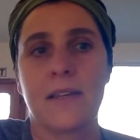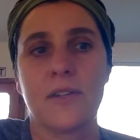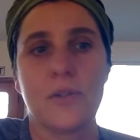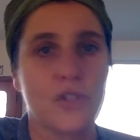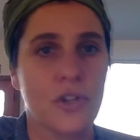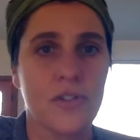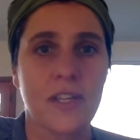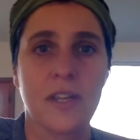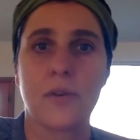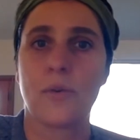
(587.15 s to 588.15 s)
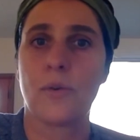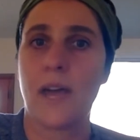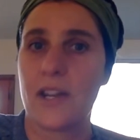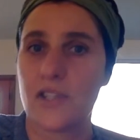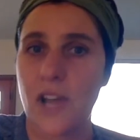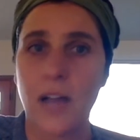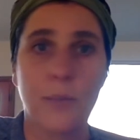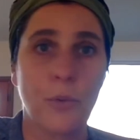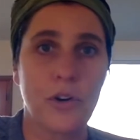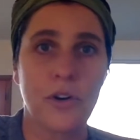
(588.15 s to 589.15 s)
New Jersey who had a
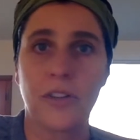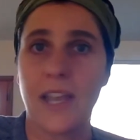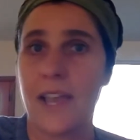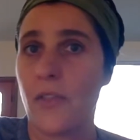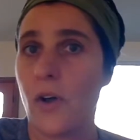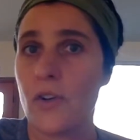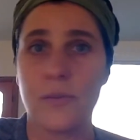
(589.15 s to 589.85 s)
child born early and the,